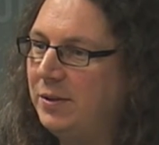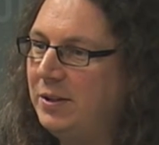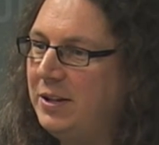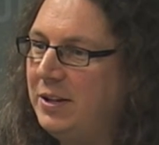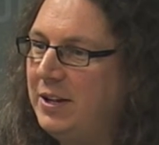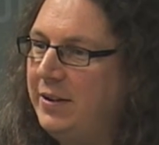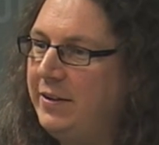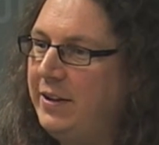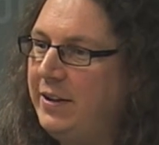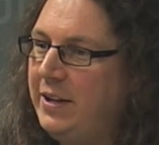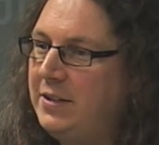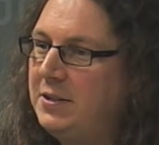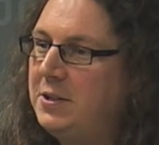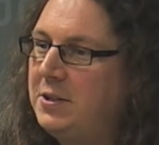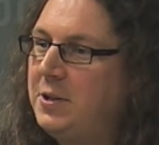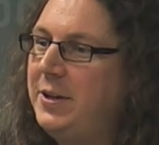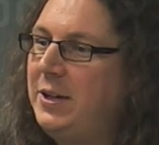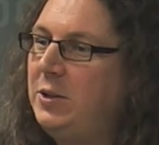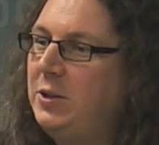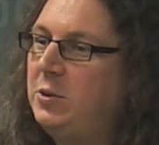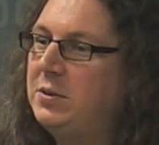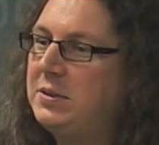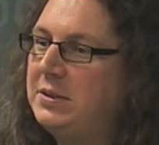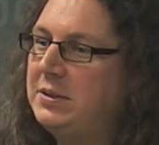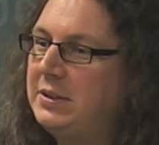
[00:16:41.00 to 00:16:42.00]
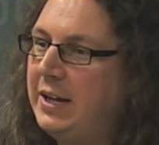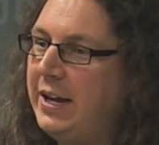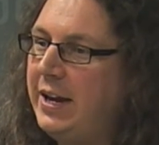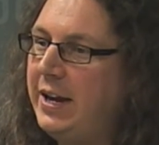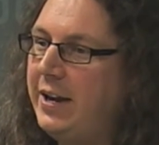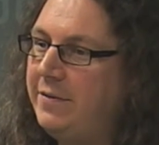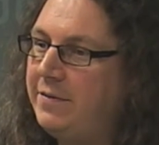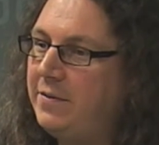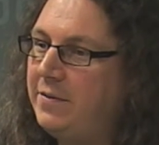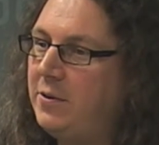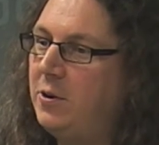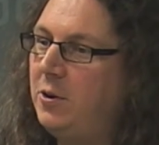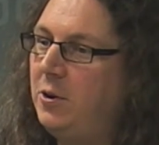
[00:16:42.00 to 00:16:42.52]
is going to
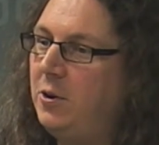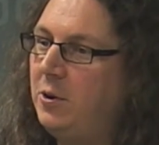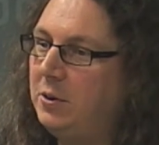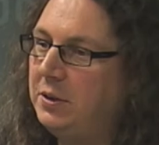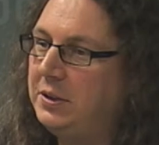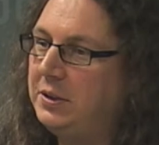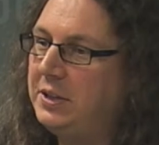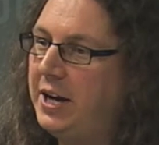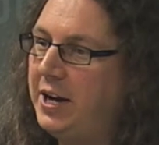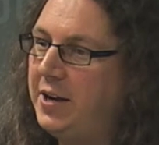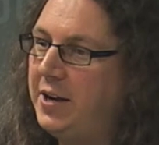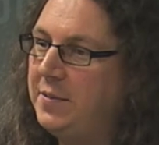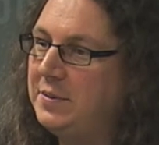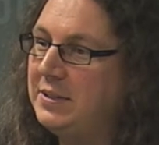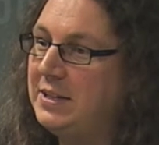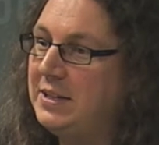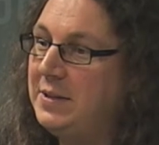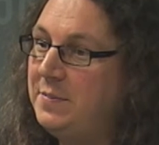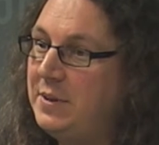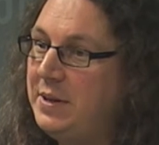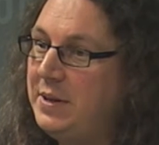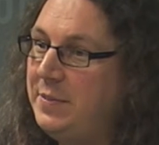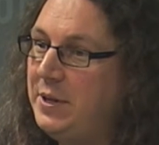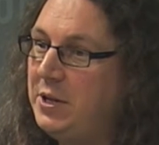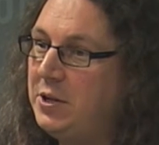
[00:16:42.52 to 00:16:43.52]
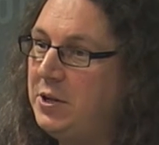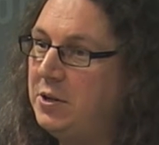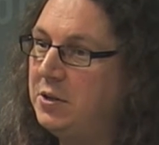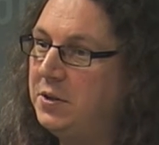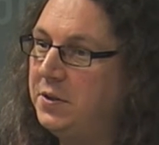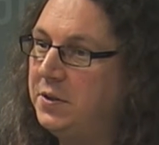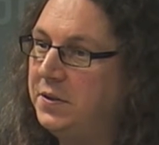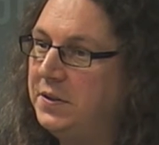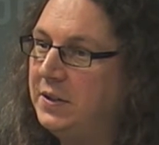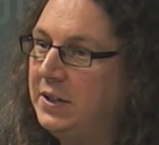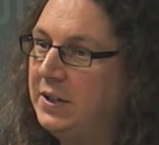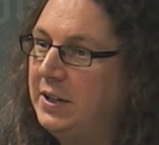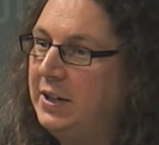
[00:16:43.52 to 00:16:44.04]
stay for a long time, simply
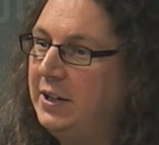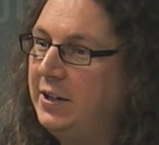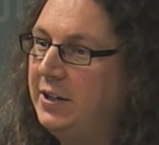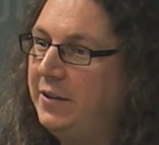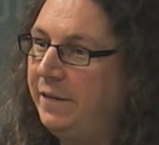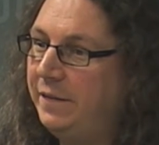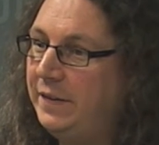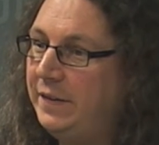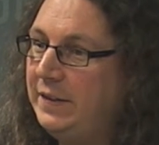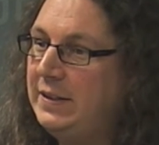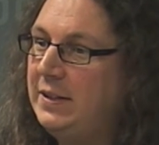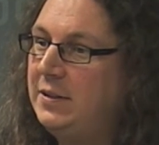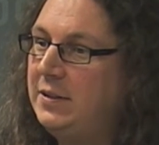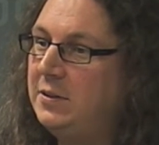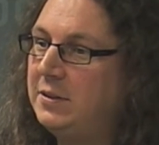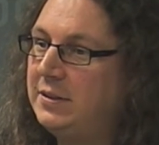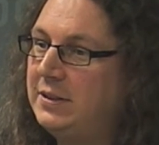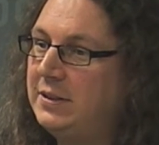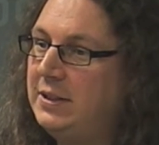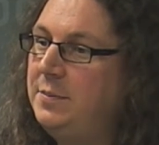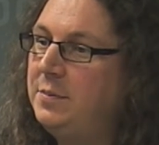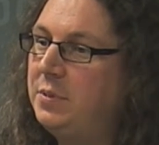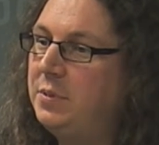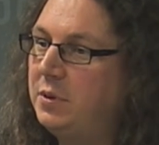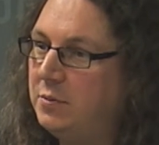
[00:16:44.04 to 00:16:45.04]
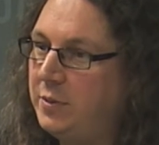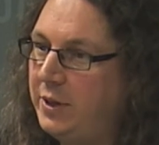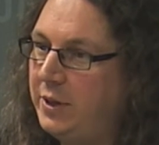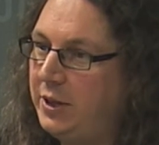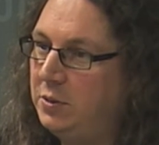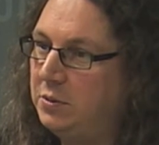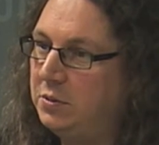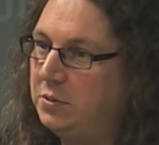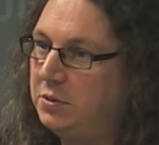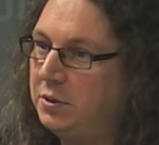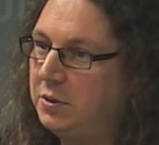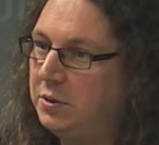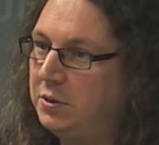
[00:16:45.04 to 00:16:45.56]
because this is a simple way
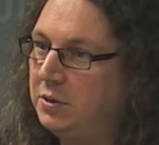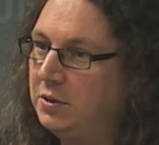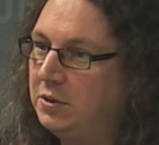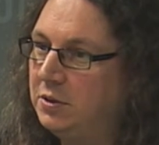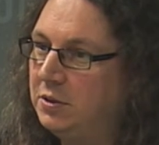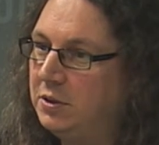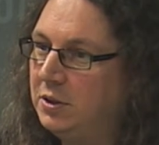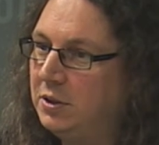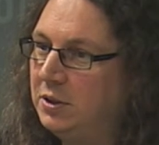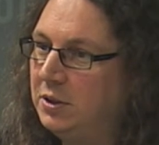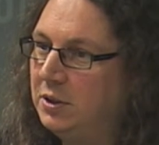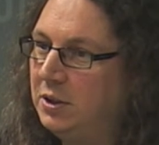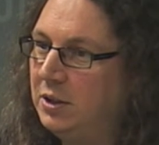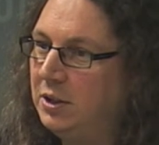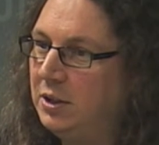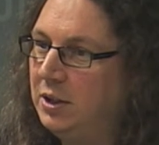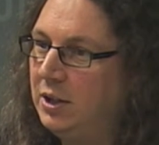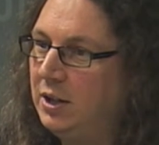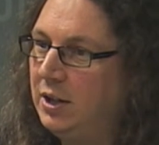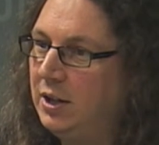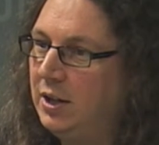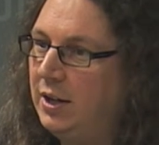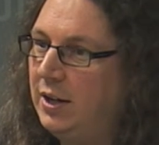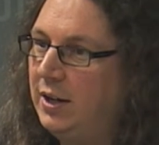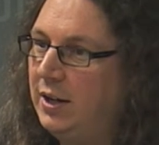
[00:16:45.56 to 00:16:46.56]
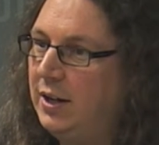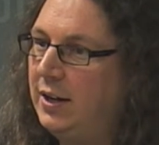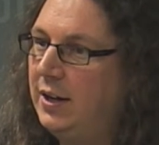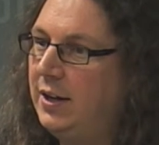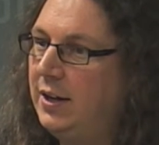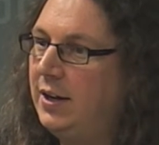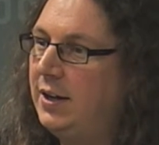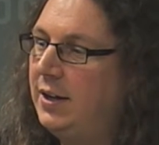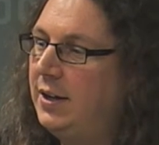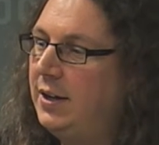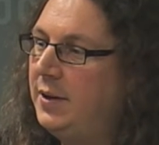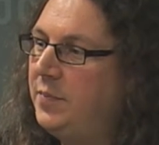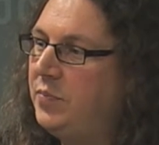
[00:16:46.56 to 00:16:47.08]
to search.
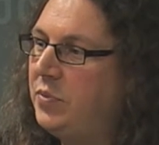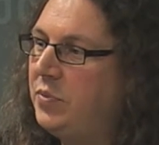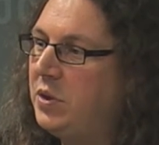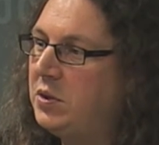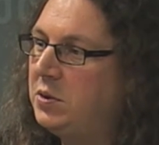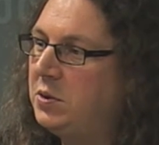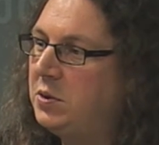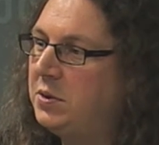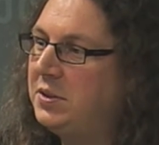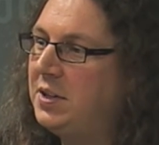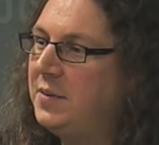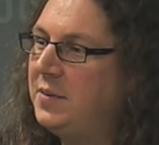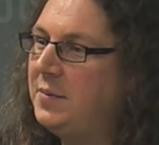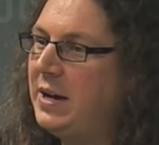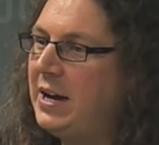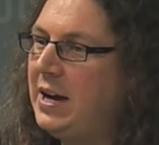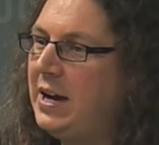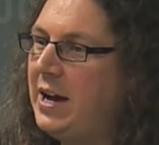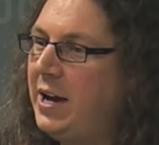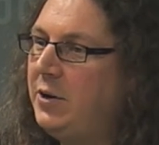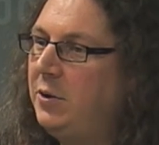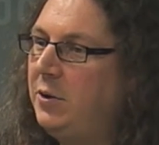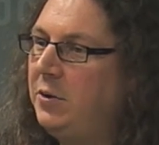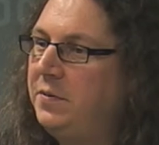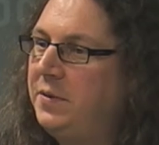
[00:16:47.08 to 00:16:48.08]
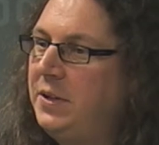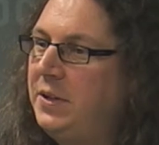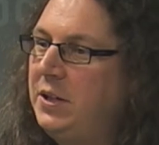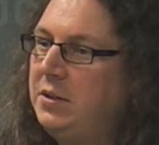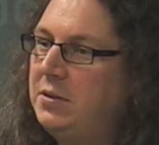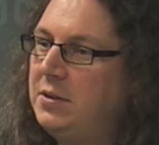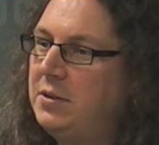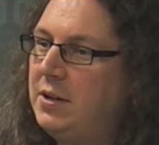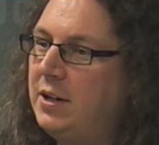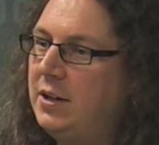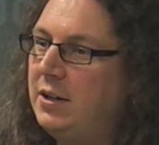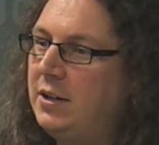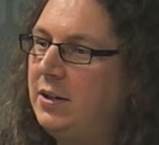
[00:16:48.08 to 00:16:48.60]
So somehow I don't think
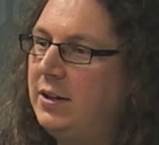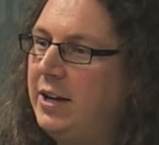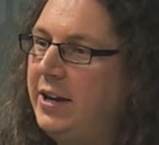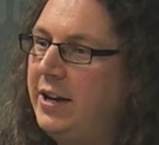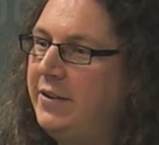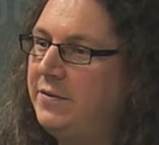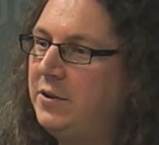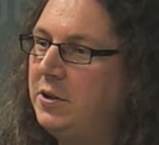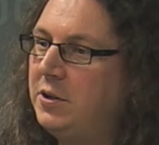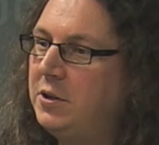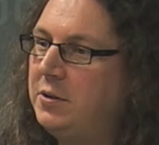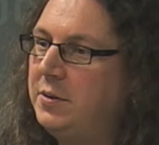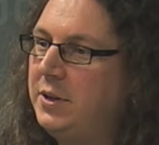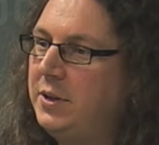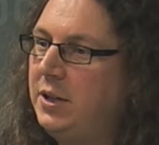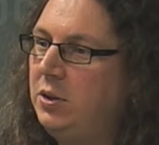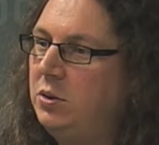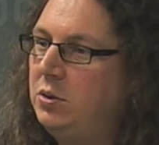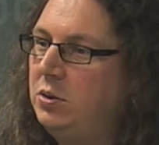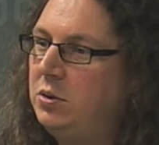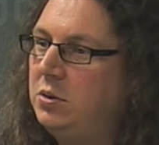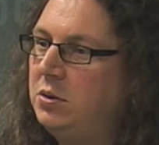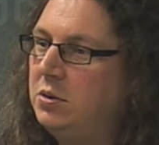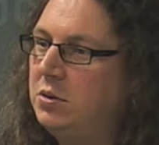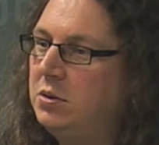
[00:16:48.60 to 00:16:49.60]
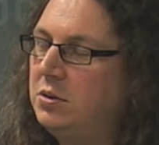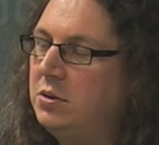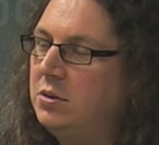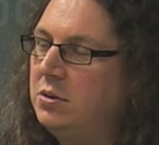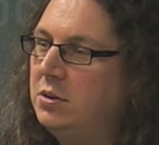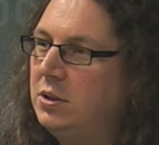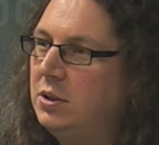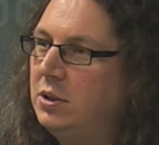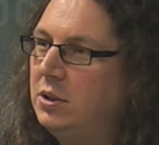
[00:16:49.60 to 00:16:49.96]
you are ever going to